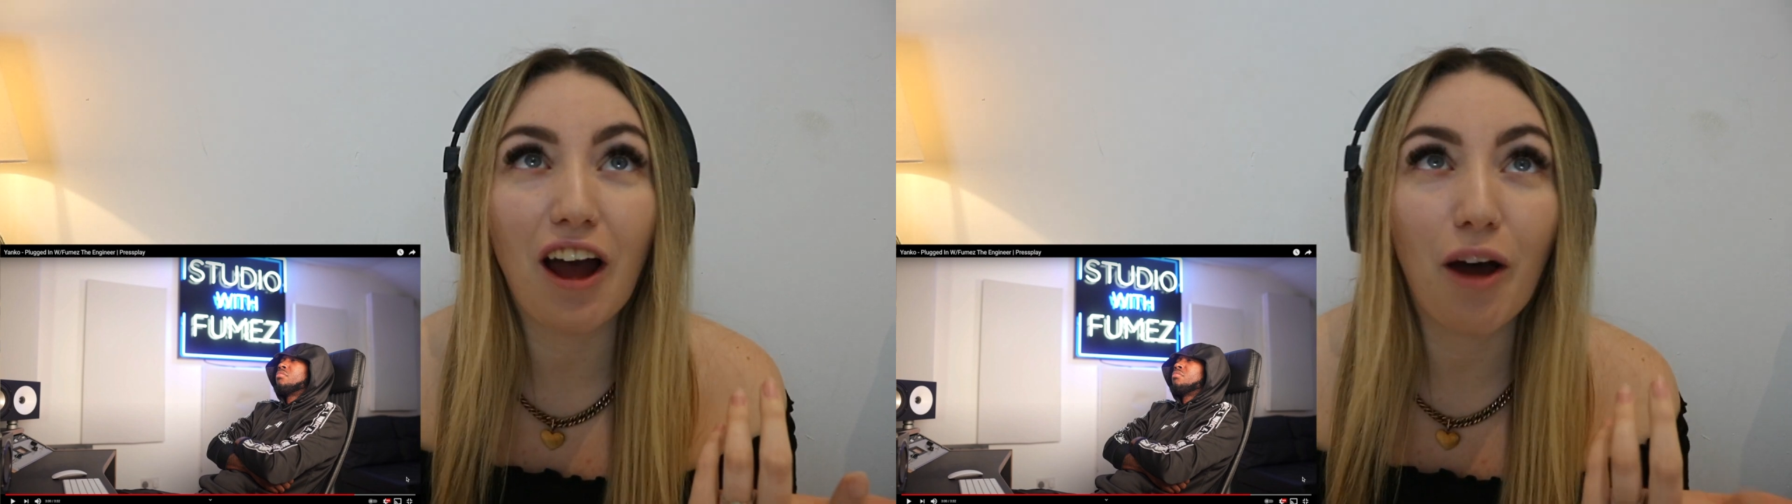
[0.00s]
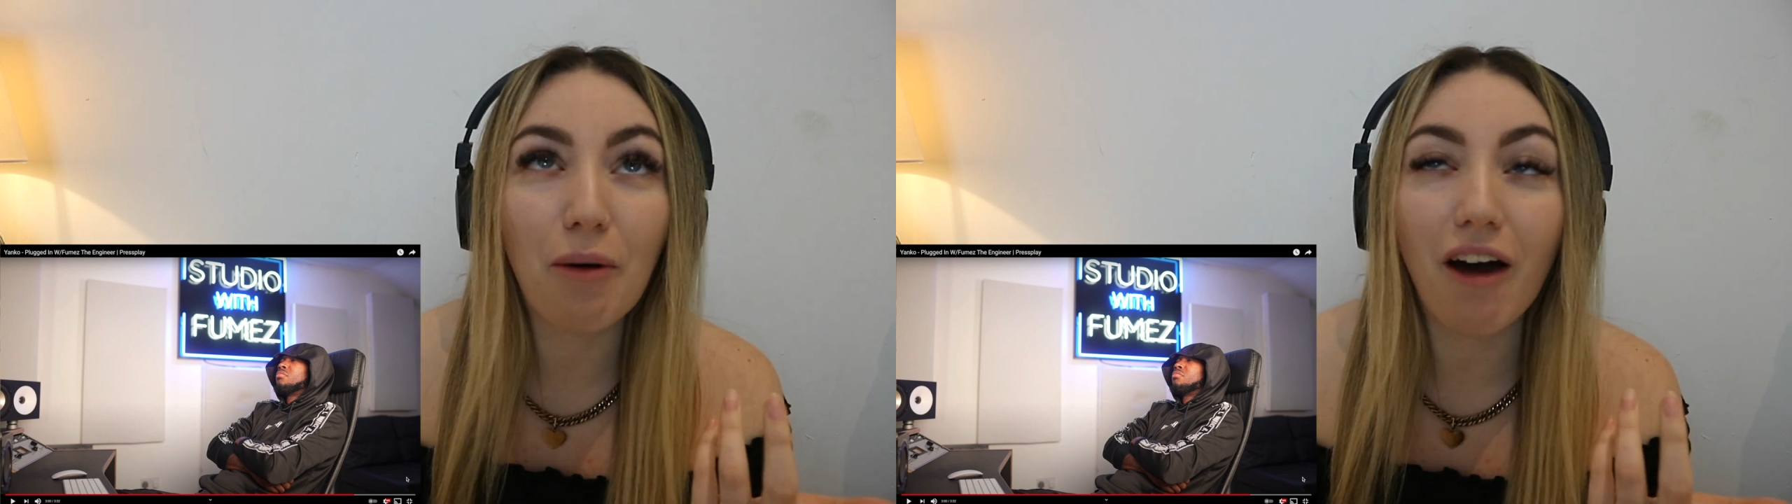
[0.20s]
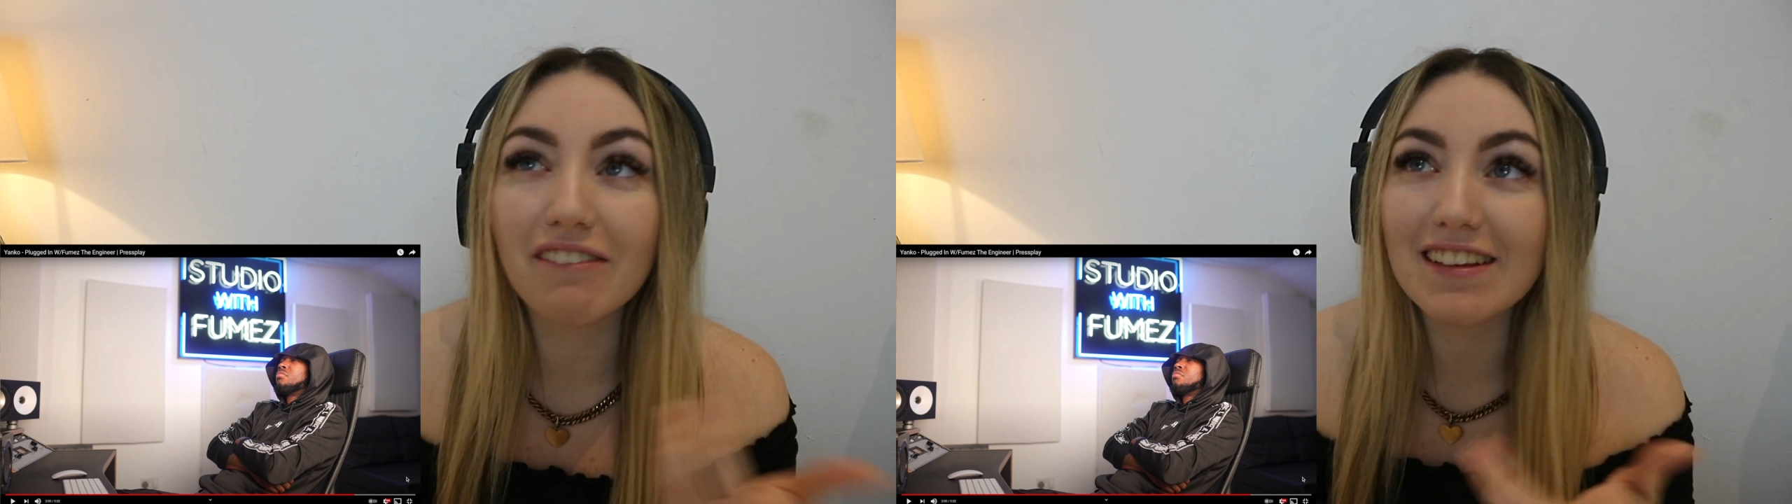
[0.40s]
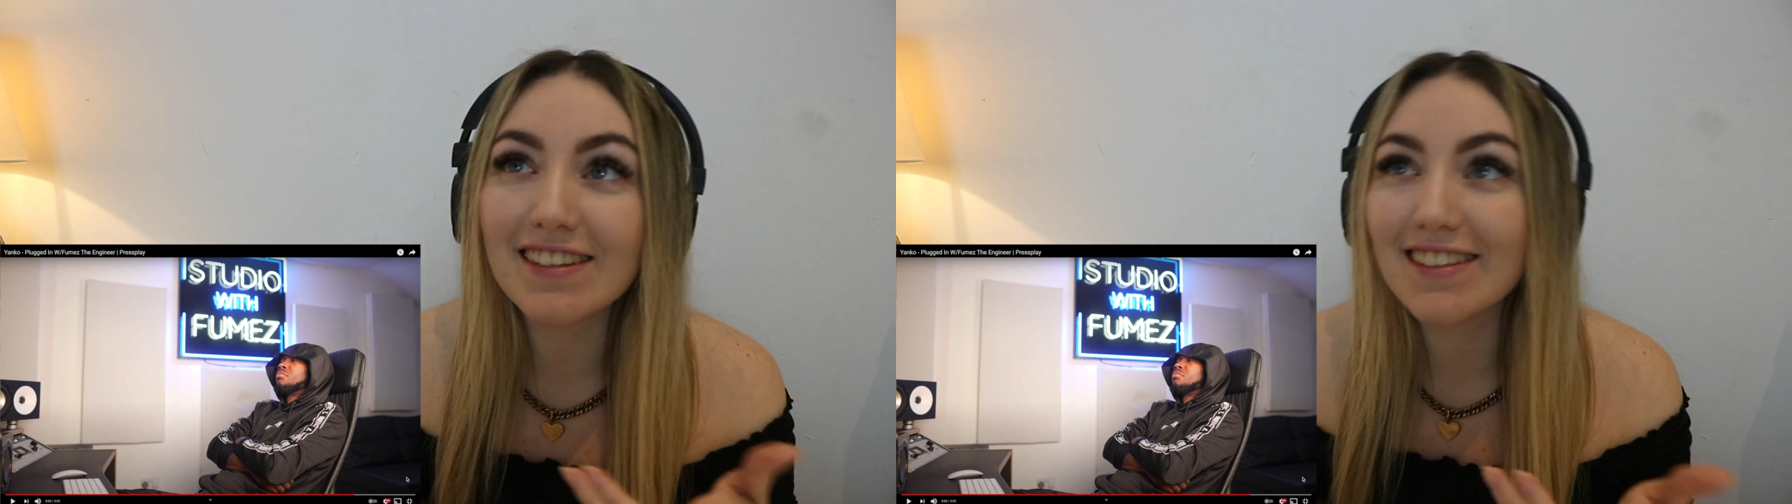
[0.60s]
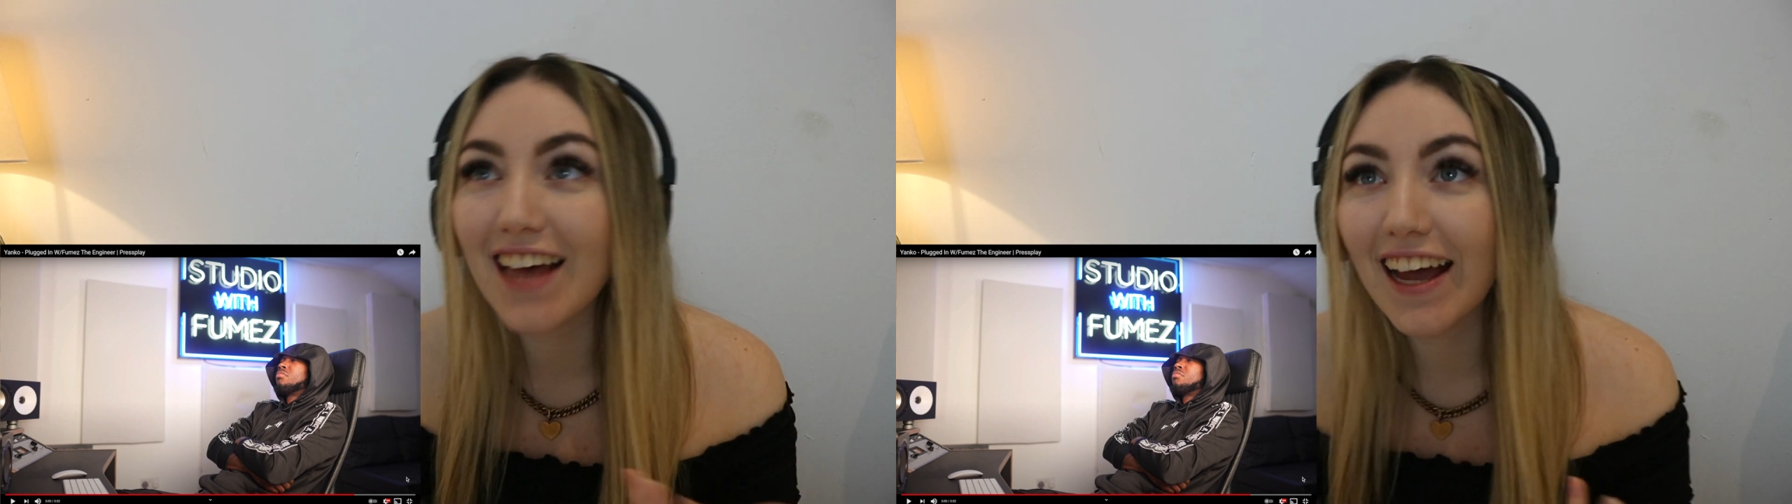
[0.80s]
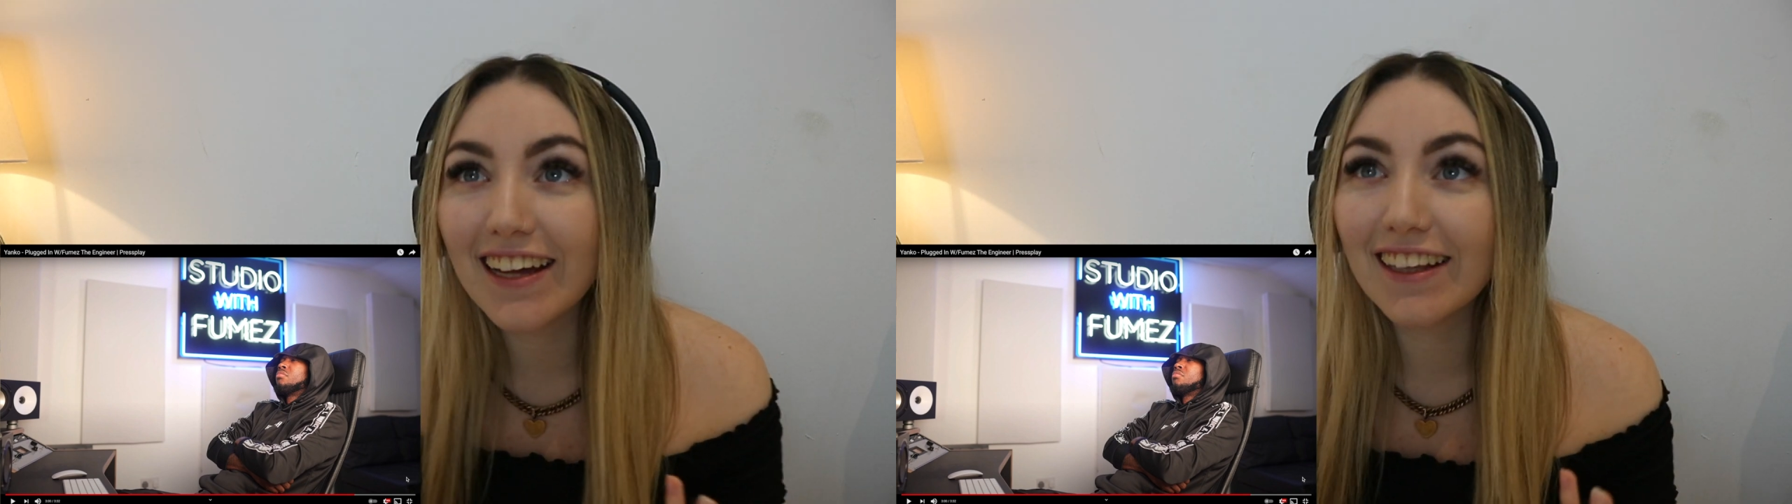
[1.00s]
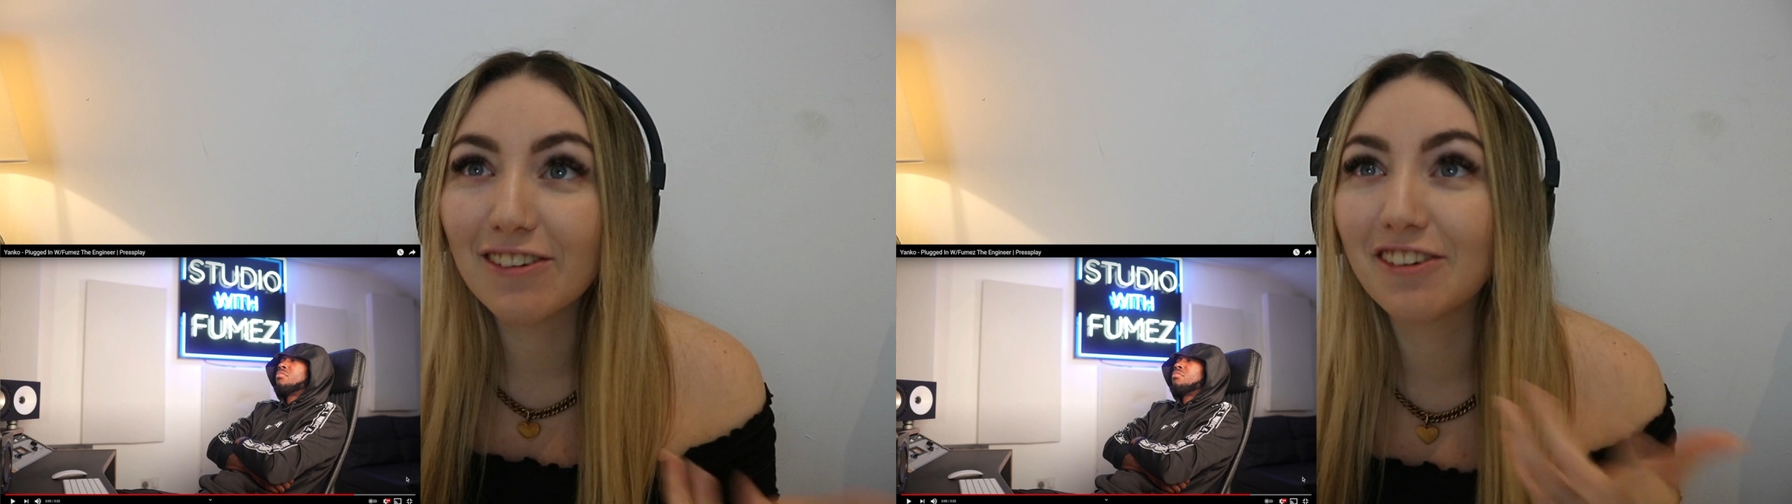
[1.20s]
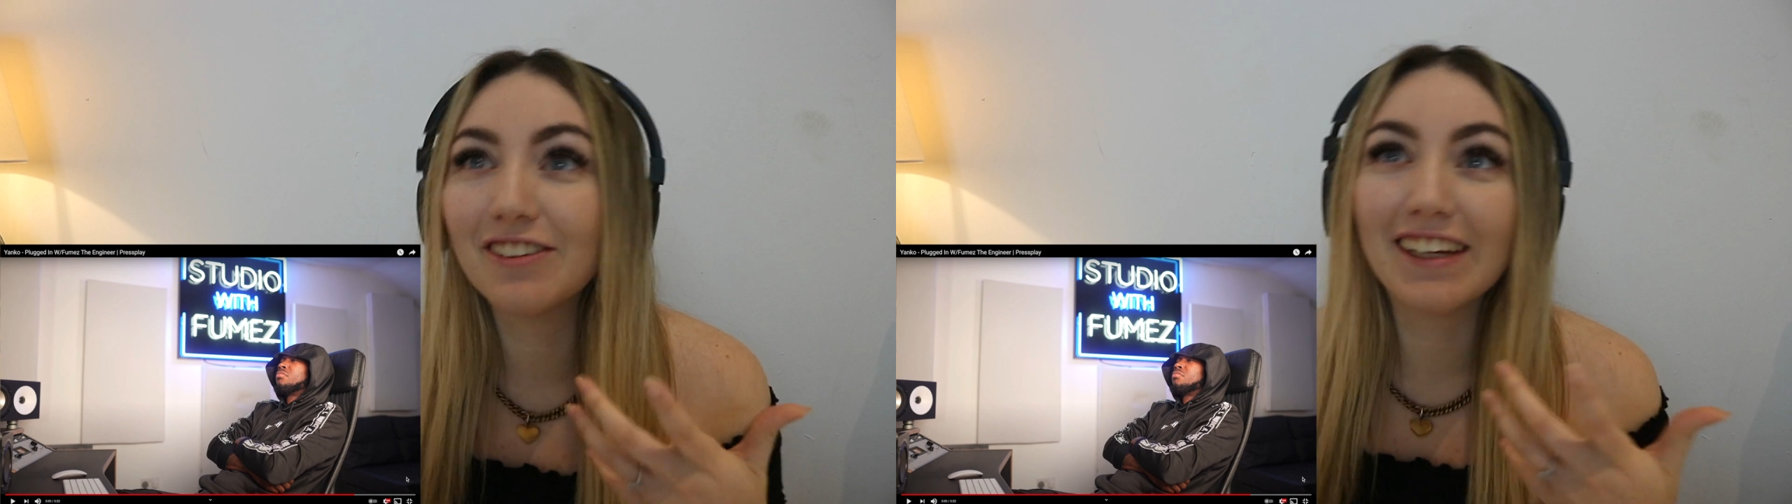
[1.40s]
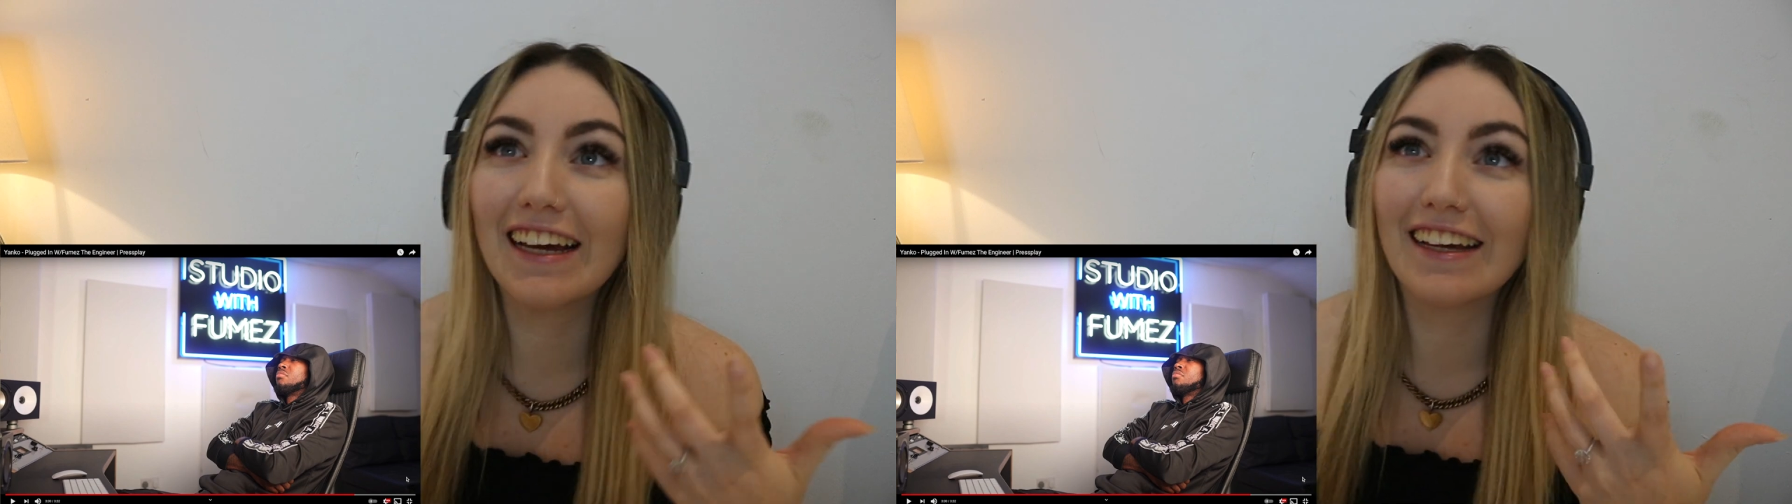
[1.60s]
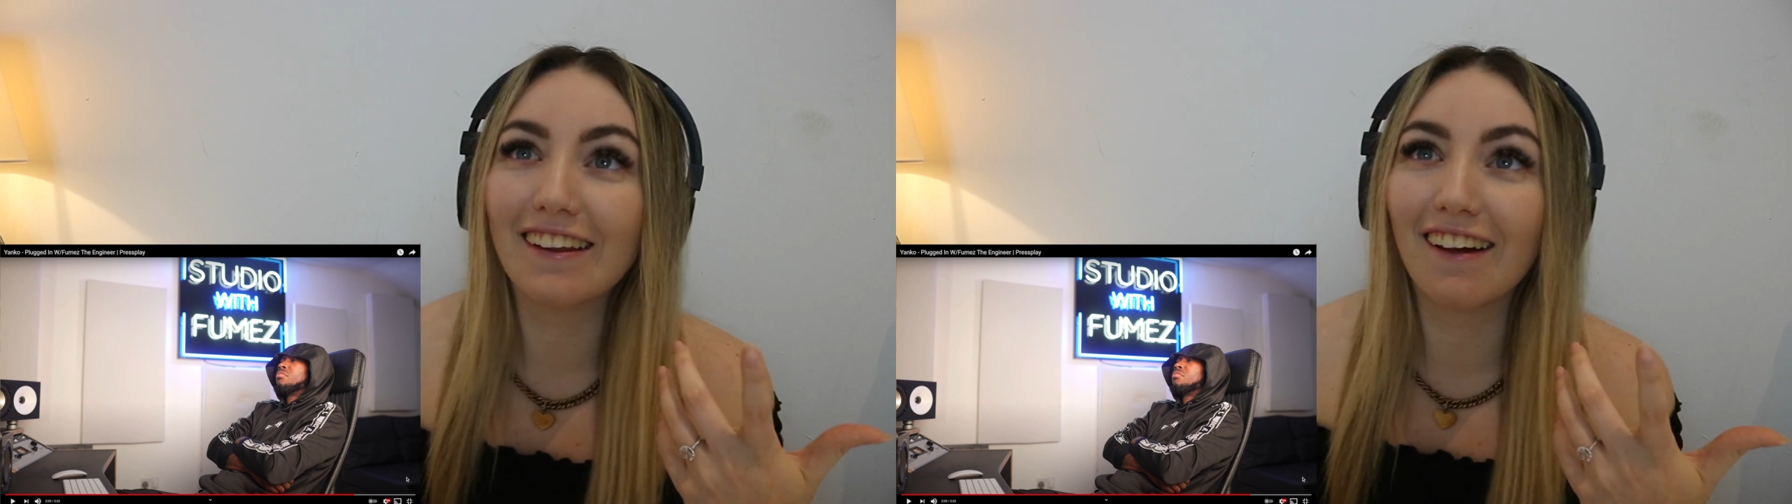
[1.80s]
a part of his daily routine,